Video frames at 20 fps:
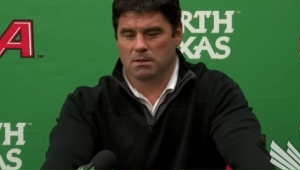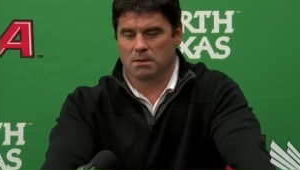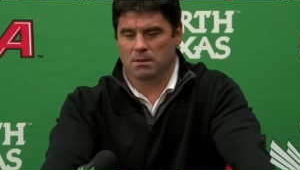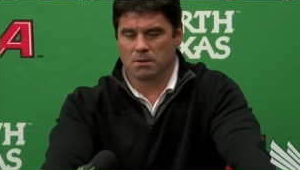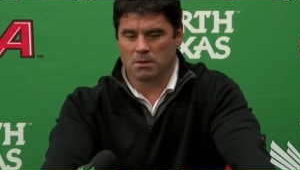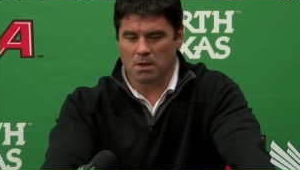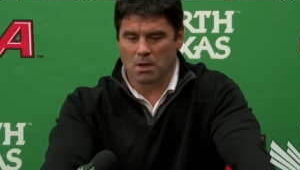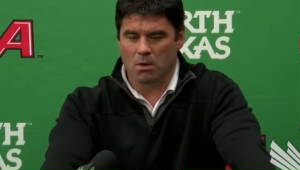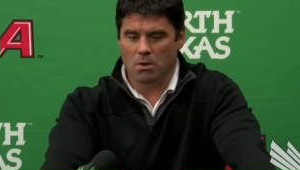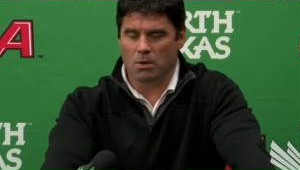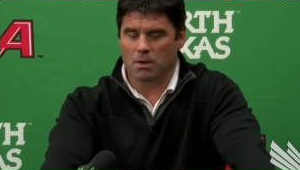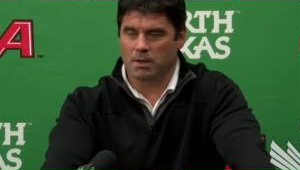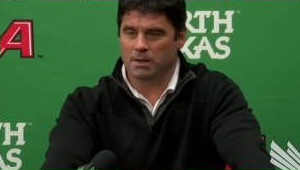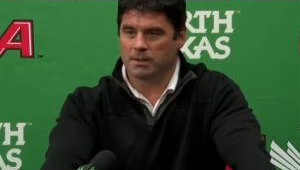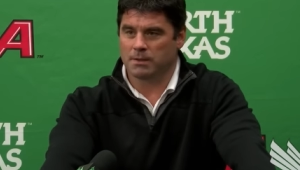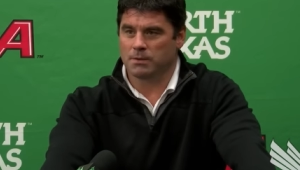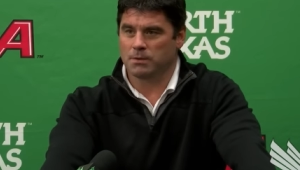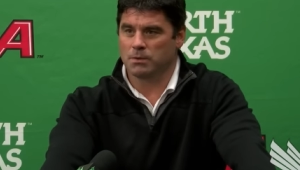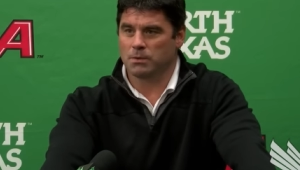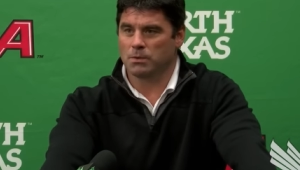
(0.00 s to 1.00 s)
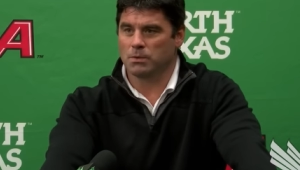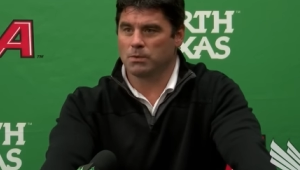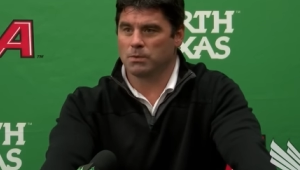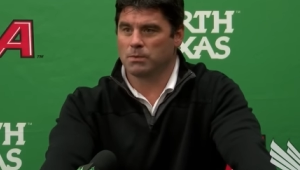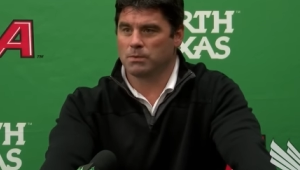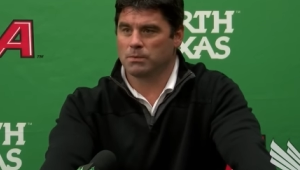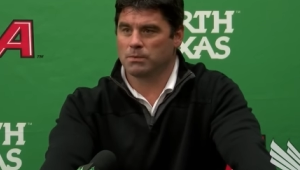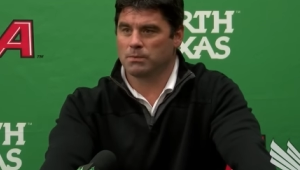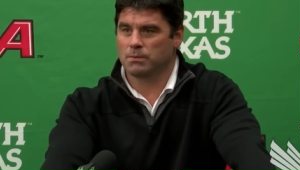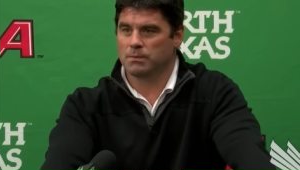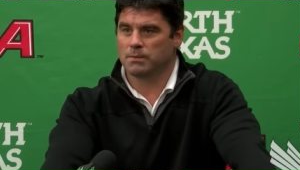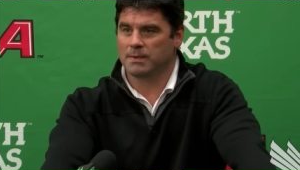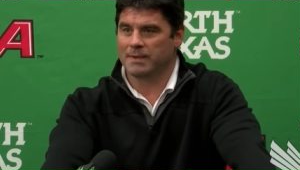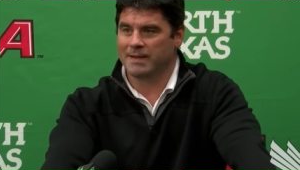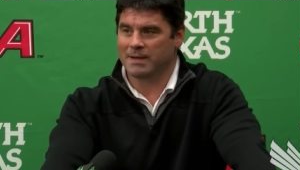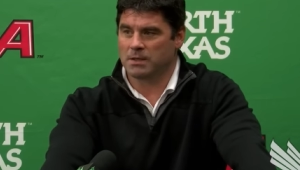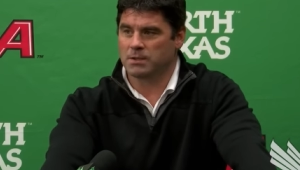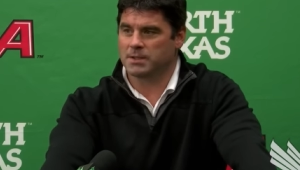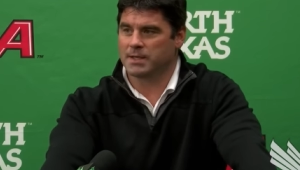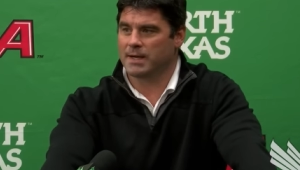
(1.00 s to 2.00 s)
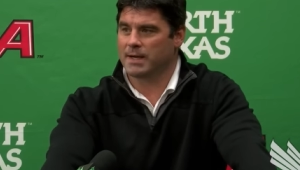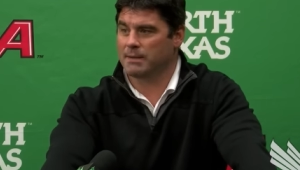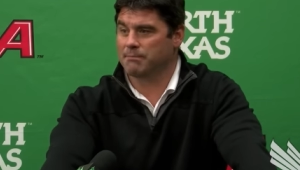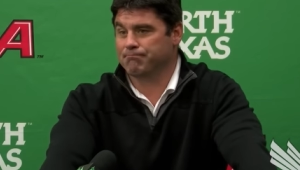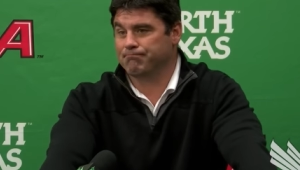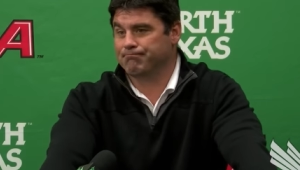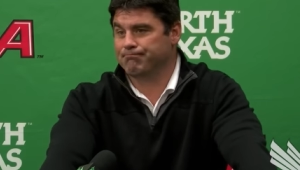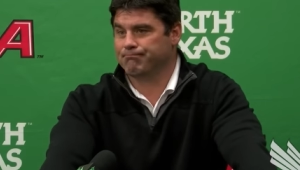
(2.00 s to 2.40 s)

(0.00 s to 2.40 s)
you know are going to do their job.